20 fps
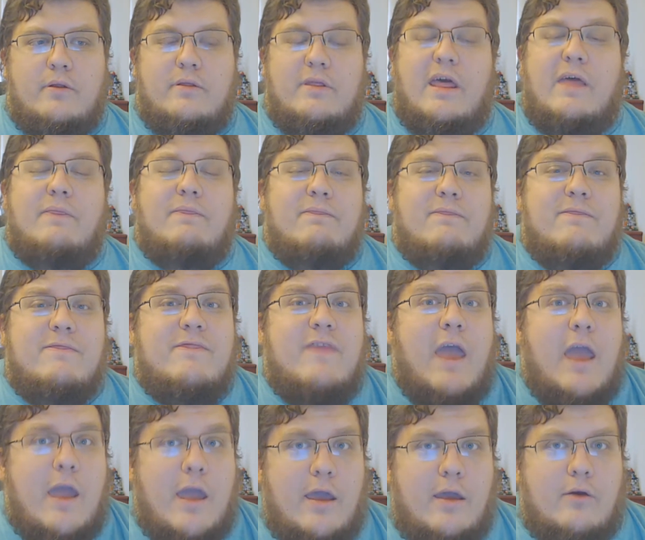that
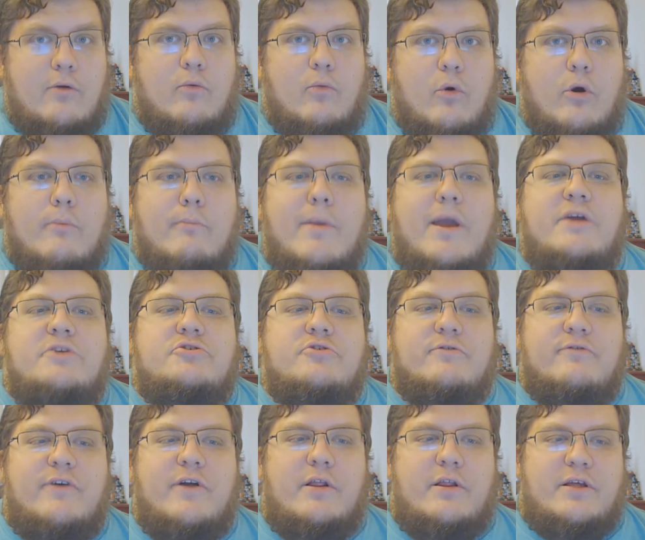they were major
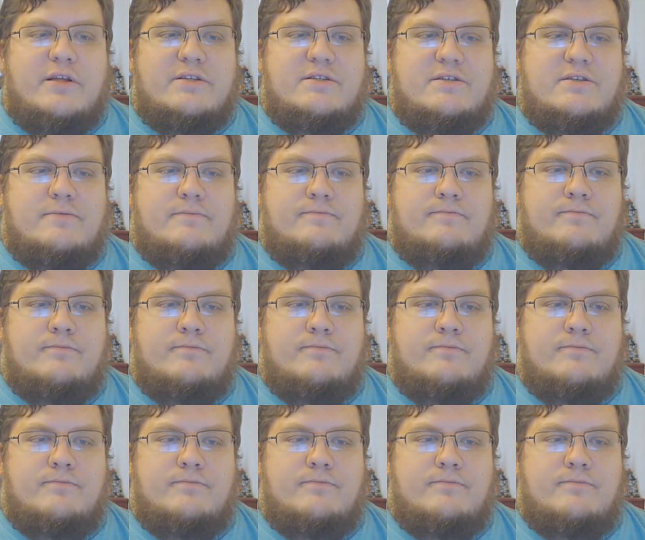villains.